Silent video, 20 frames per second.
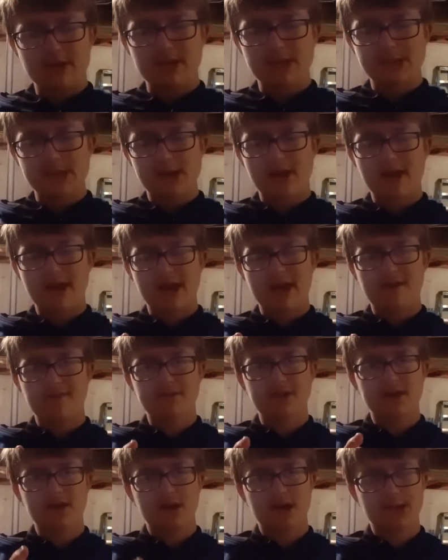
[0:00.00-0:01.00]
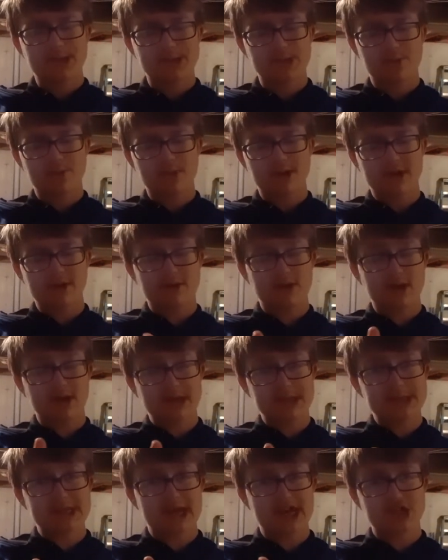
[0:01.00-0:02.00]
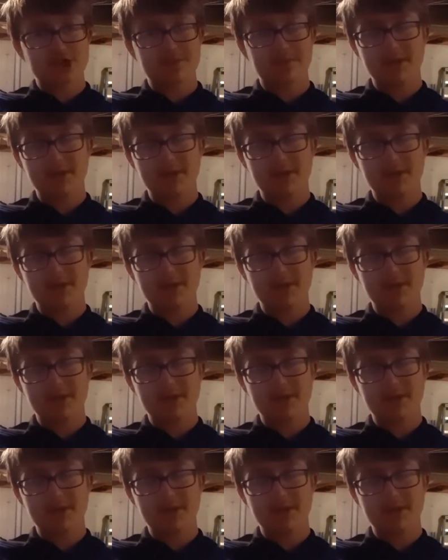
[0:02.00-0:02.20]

does not have the nozzle where you can attach